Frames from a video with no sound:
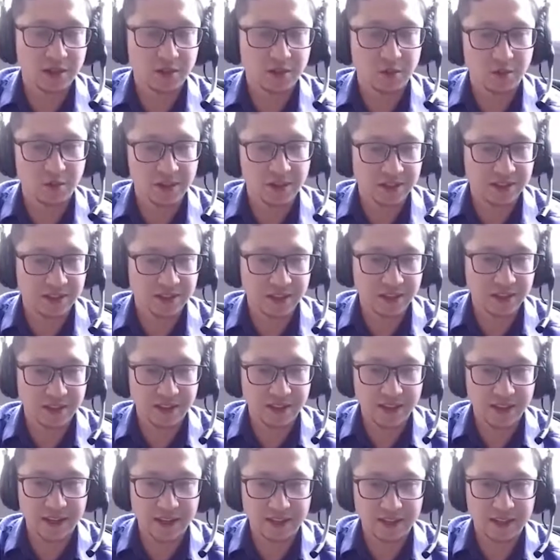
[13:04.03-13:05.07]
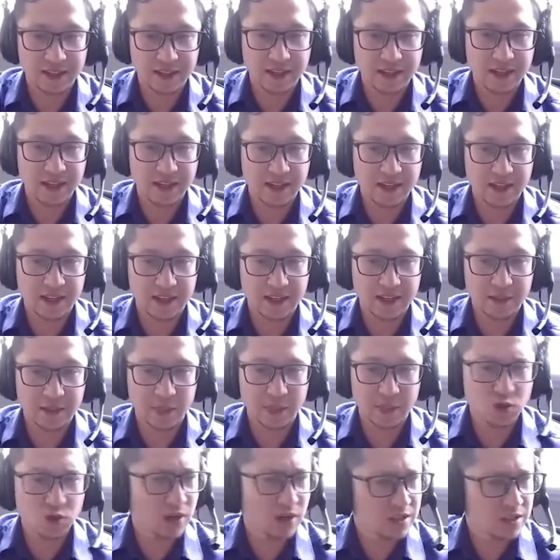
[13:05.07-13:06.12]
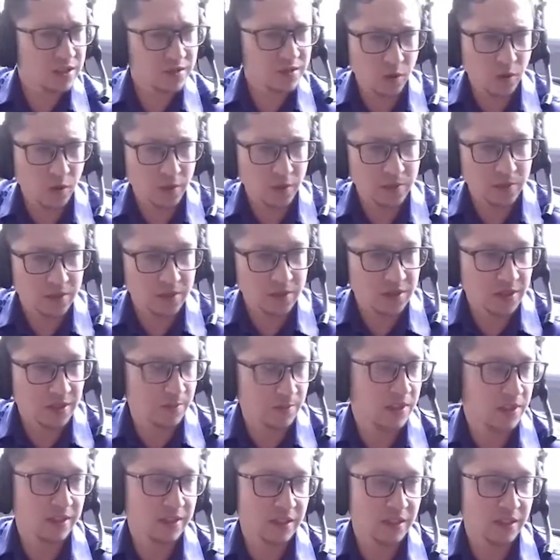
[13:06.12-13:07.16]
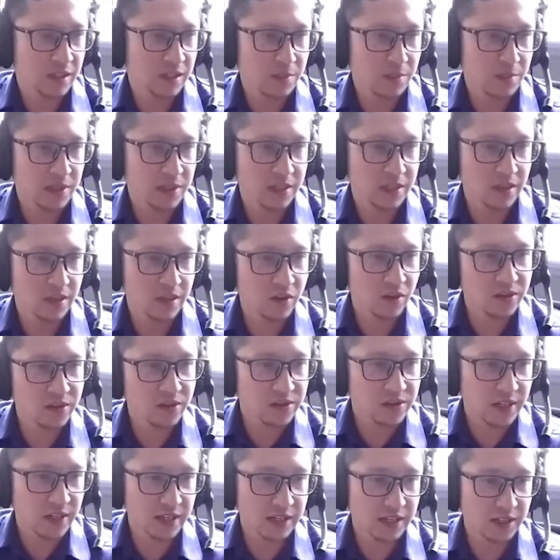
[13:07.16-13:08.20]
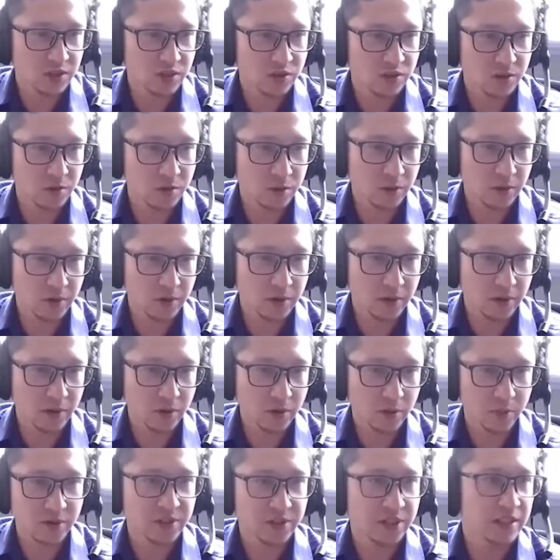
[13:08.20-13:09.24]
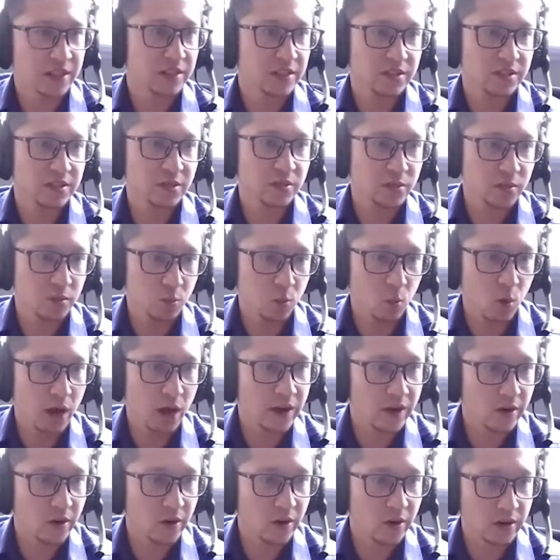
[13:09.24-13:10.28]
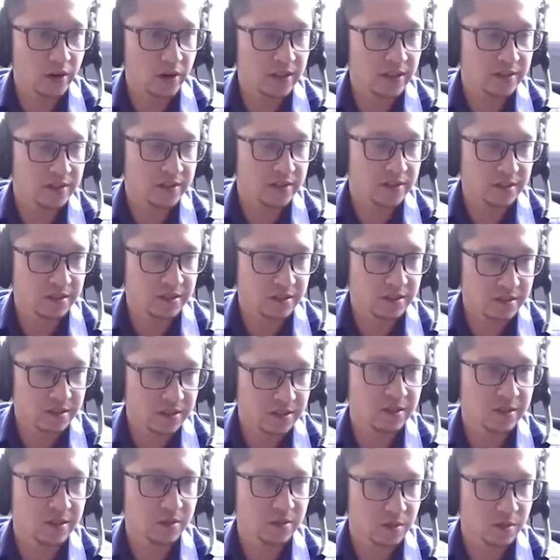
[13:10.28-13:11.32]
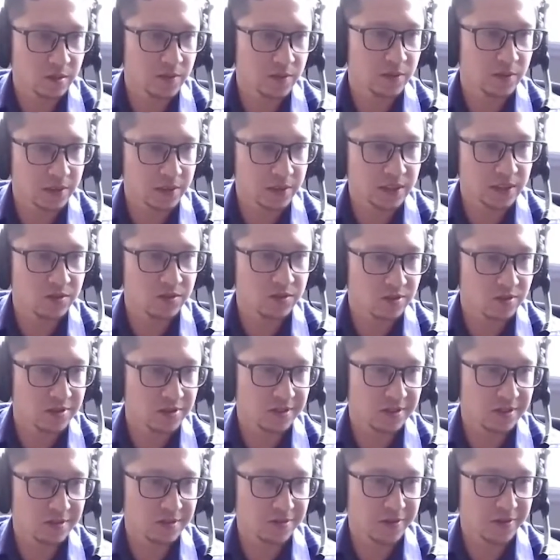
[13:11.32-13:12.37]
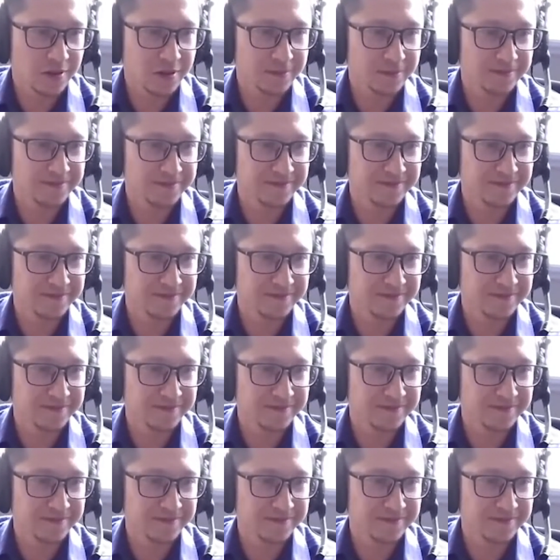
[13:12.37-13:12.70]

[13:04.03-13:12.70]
or things like that be transformed to something that can be on the stage or presented to wider audiences. So it's been really interesting so far.